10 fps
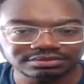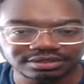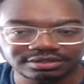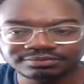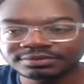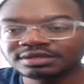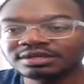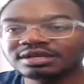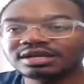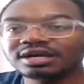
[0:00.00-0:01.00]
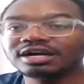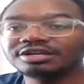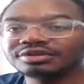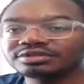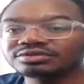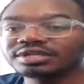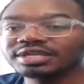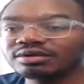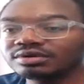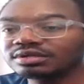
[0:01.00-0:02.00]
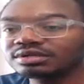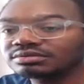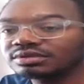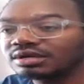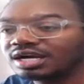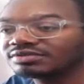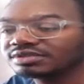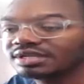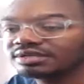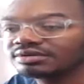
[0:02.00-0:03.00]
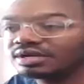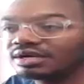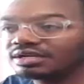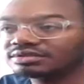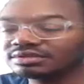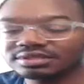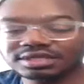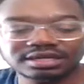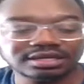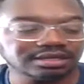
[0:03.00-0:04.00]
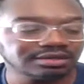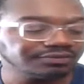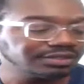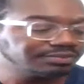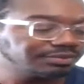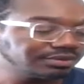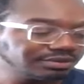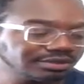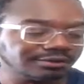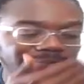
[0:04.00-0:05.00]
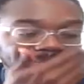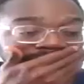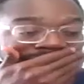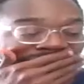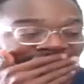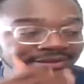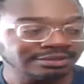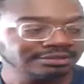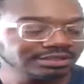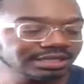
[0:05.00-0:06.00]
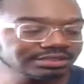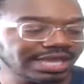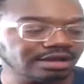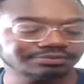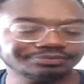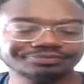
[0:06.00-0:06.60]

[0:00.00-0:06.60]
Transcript: So uh, you can join that one, you know, obviously at no cost on uh, on Facebook. So check us out.